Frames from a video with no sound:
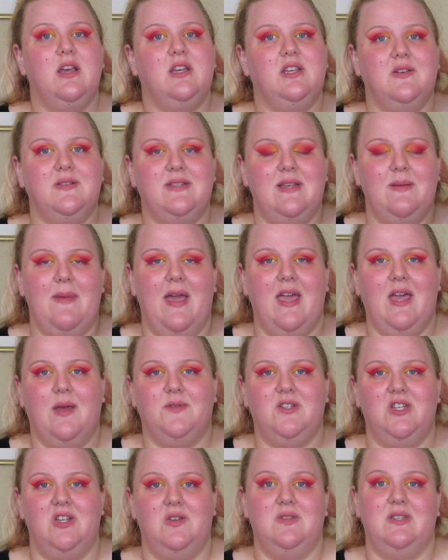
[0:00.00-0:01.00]
using makeup
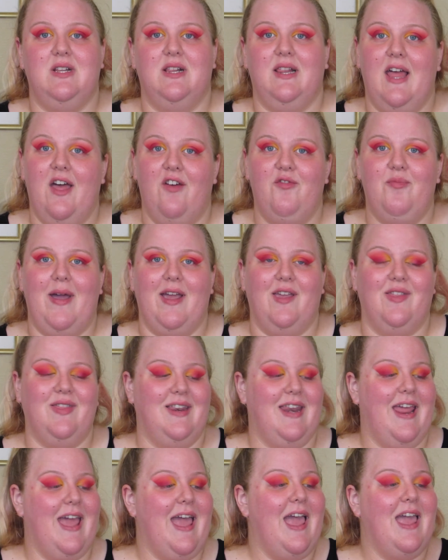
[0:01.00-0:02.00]
she used to love back in the
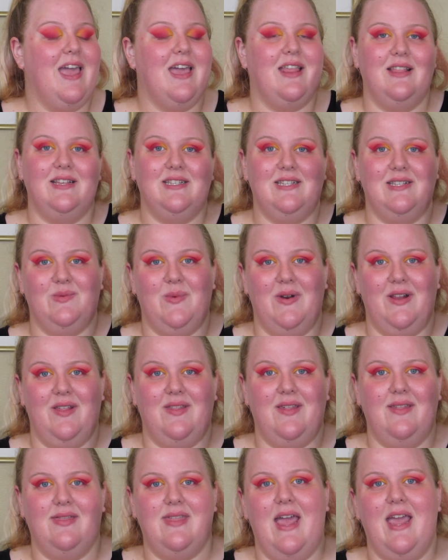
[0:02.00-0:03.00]
day, and this is one
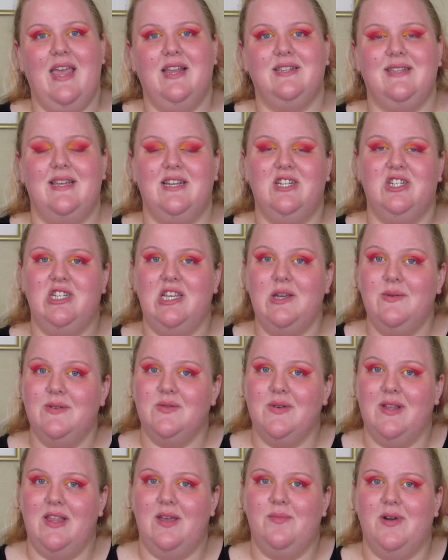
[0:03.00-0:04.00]
of the things, and she was
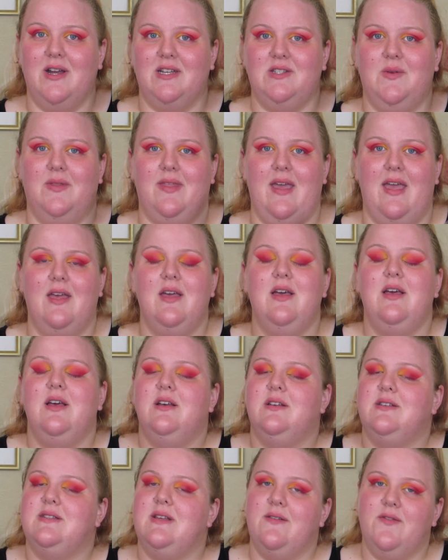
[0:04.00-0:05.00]
really impressed with it.
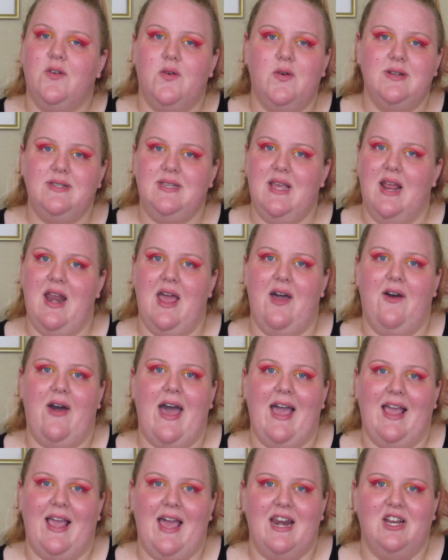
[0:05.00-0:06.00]
So of course, you know,
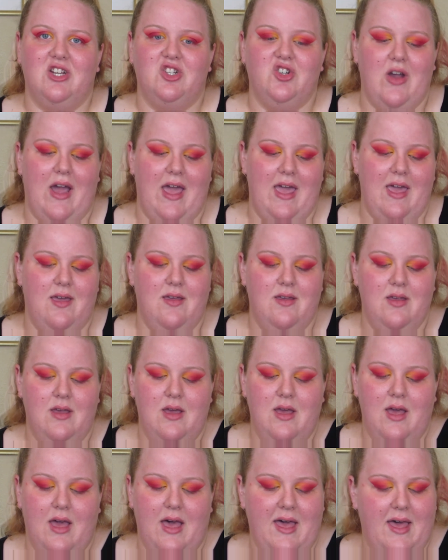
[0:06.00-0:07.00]
I gotta try it.
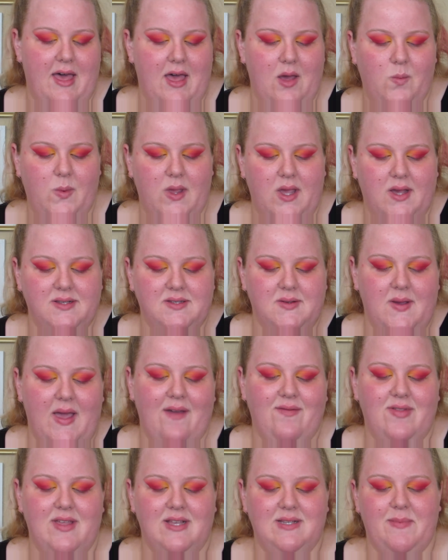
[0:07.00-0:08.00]
We also
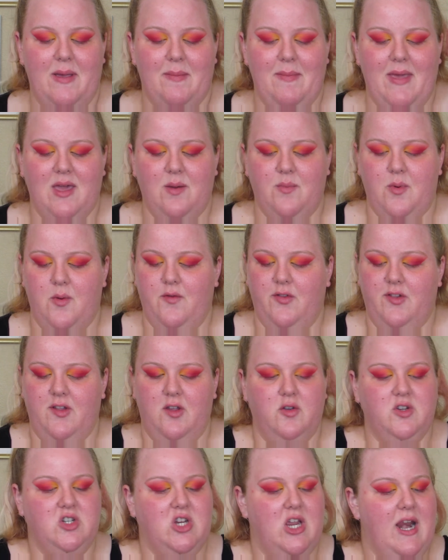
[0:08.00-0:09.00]
have this by Makeup
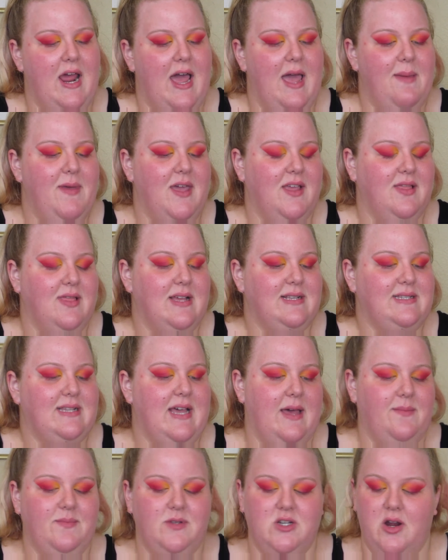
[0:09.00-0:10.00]
Revolution. I picked this
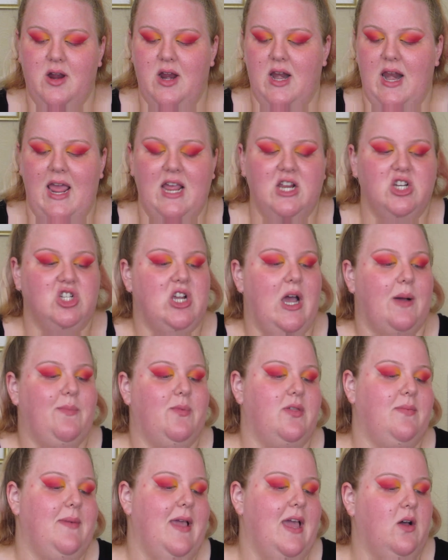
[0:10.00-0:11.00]
up during a shop
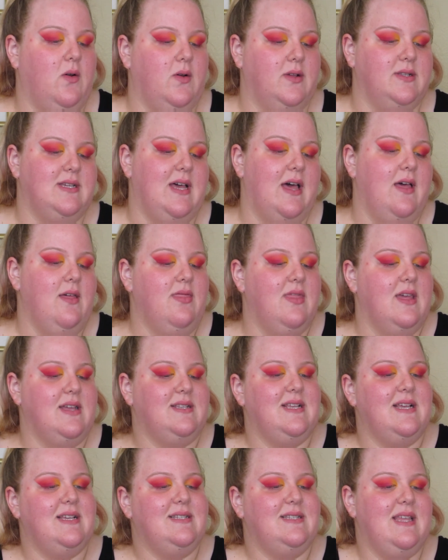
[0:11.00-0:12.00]
with me at Ulta.
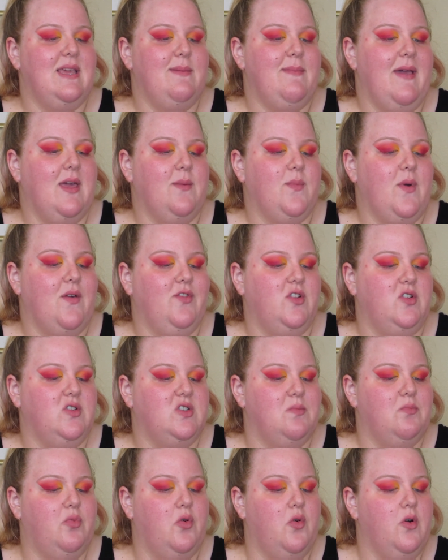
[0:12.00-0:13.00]
This is the Makeup
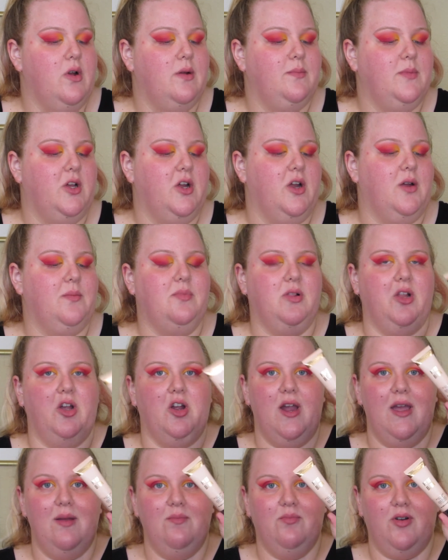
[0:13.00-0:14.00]
Revolution Pore Blur
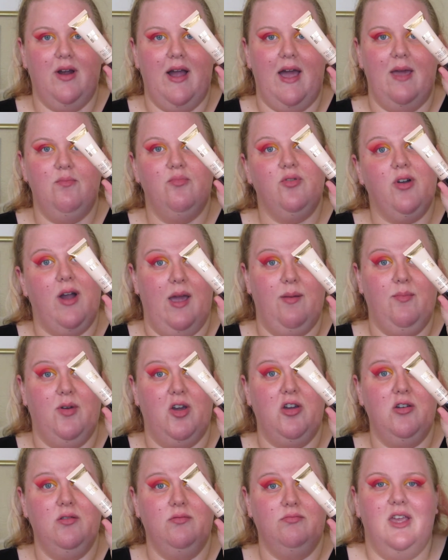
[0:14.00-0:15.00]
and Prime
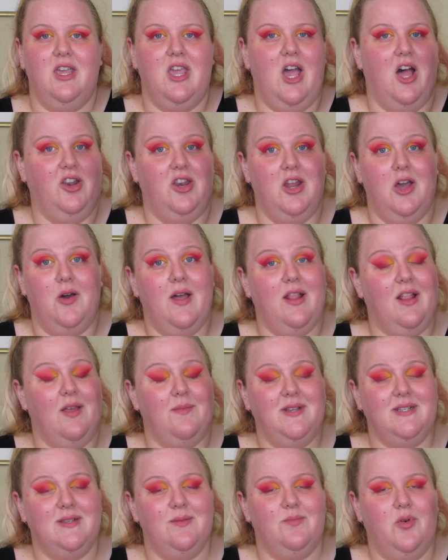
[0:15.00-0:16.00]
Primer. Y'all know I love
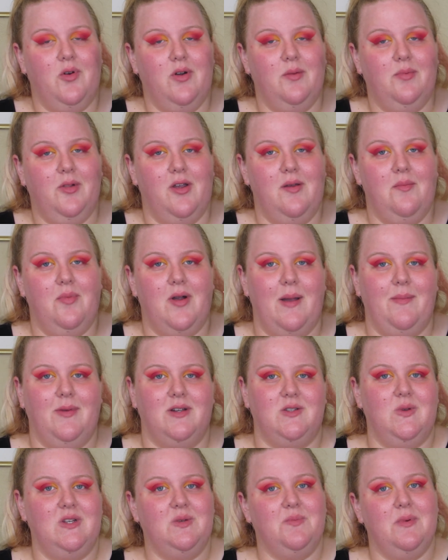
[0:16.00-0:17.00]
me some pore blur and
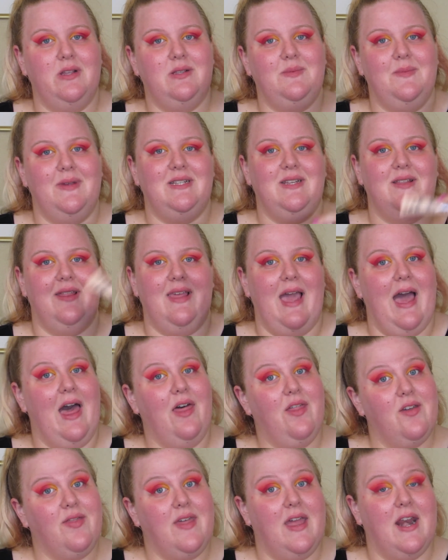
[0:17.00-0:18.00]
primers, which brings me to the
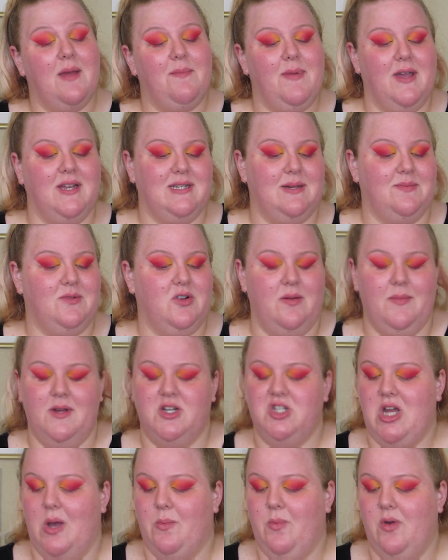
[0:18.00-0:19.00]
other thing I picked up during my
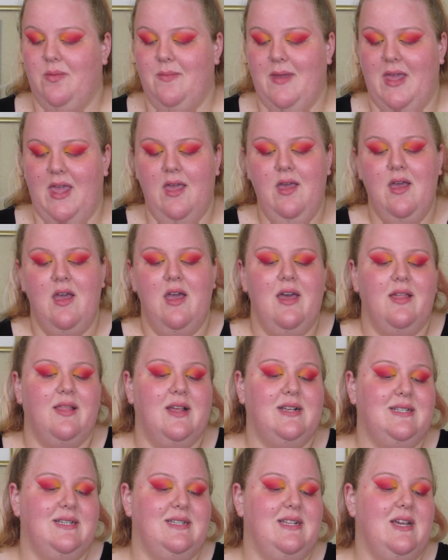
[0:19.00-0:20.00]
shop with me.
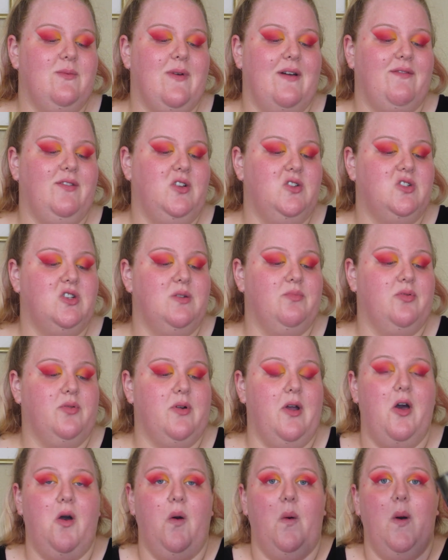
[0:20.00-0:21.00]
This is the Revolution
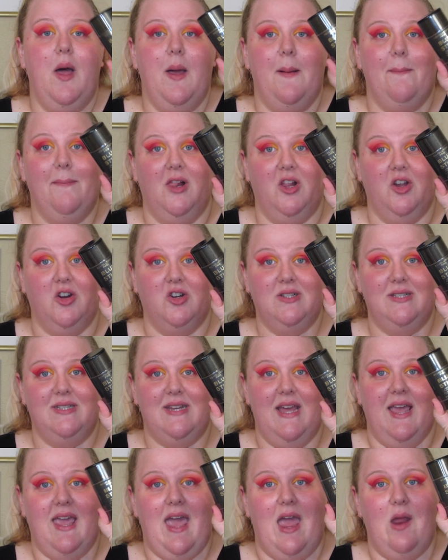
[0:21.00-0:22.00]
Pro Blur
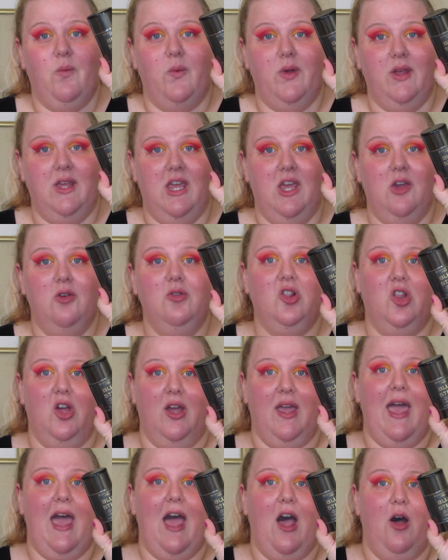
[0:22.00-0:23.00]
Stick. And will you
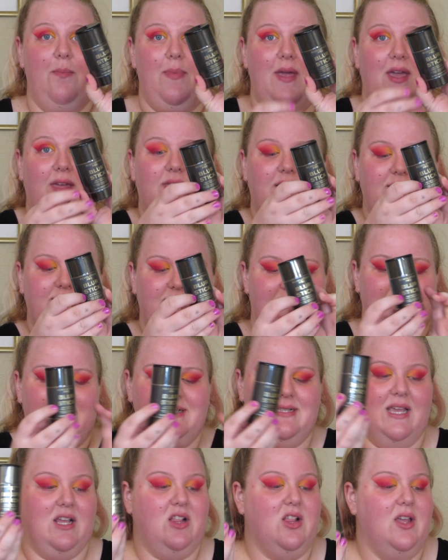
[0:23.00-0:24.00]
look at how big this
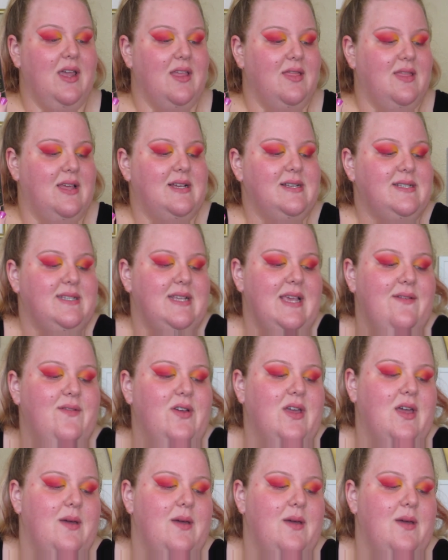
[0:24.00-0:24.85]
is? Like, look at this even